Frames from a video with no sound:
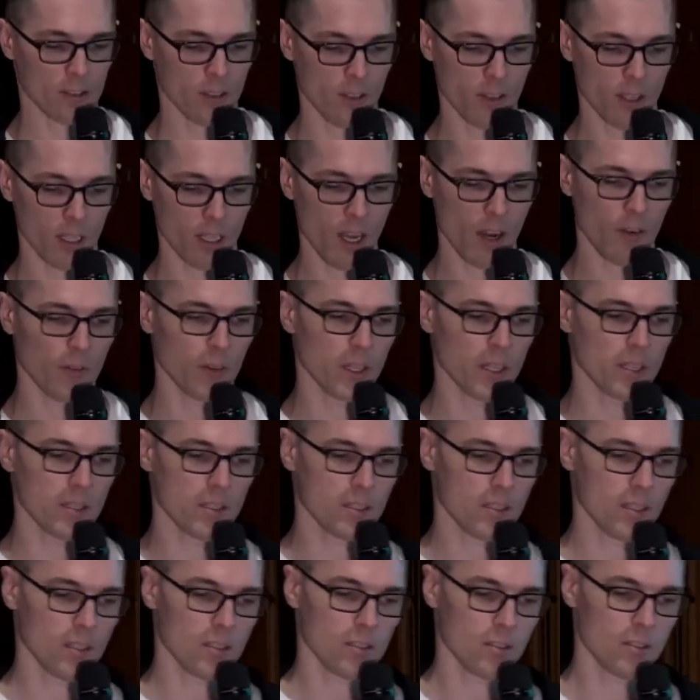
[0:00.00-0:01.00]
on the governance
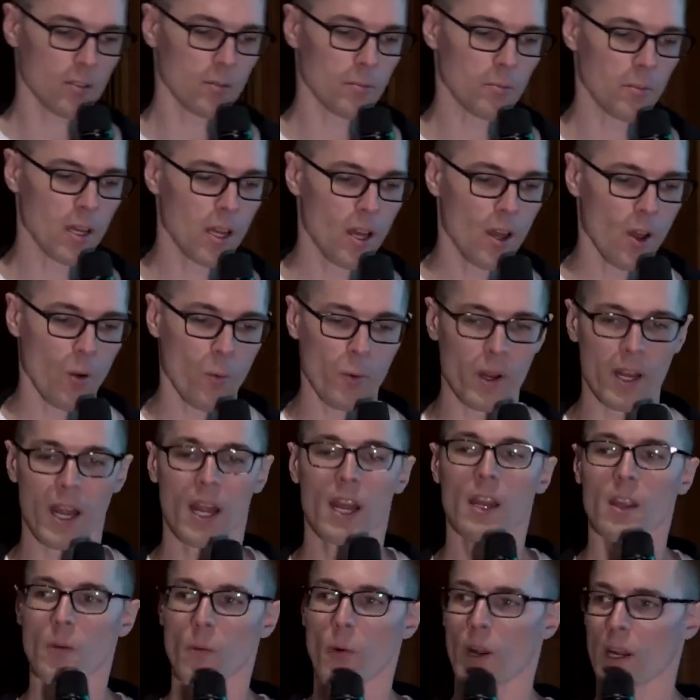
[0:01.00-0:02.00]
system when
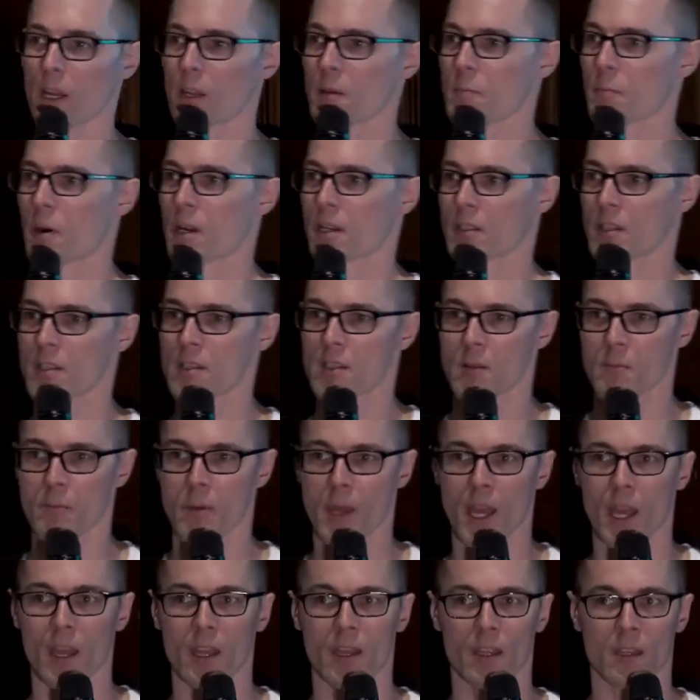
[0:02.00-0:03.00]
anyone can
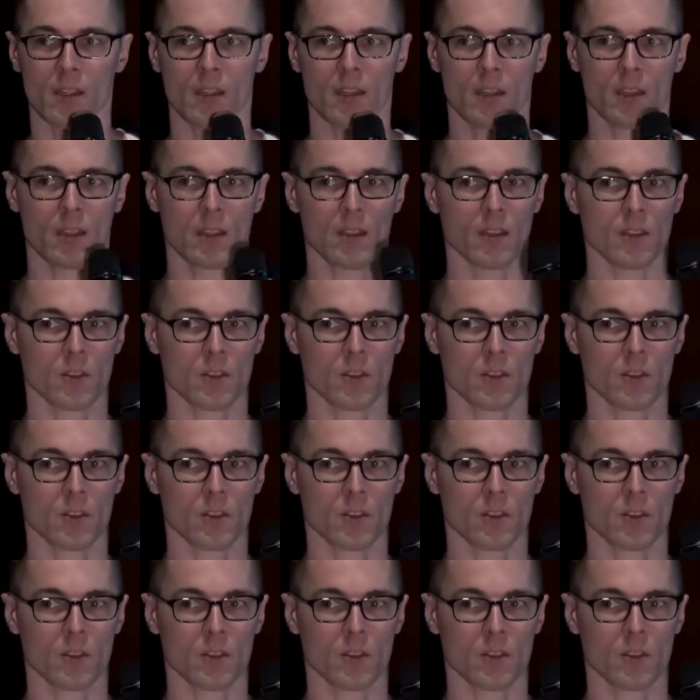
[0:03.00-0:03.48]
participate in a